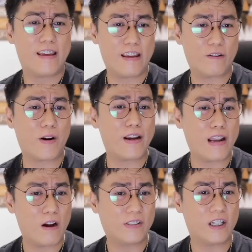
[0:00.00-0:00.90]
and right
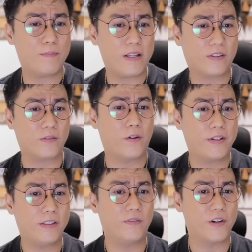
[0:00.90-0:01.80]
now it's gonna be
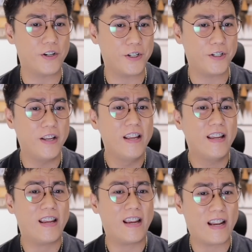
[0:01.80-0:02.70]
Sorority's version,
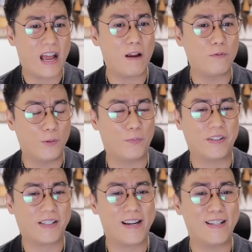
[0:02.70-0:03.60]
and I'm super
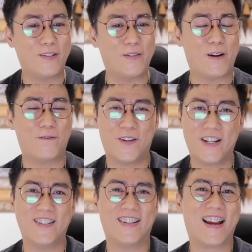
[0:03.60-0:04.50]
excited. So without further
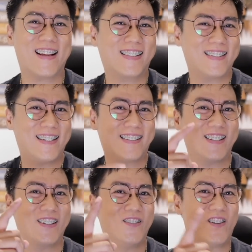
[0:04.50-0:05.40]
ado, guys, let's
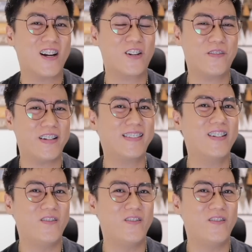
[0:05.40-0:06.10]
go watch this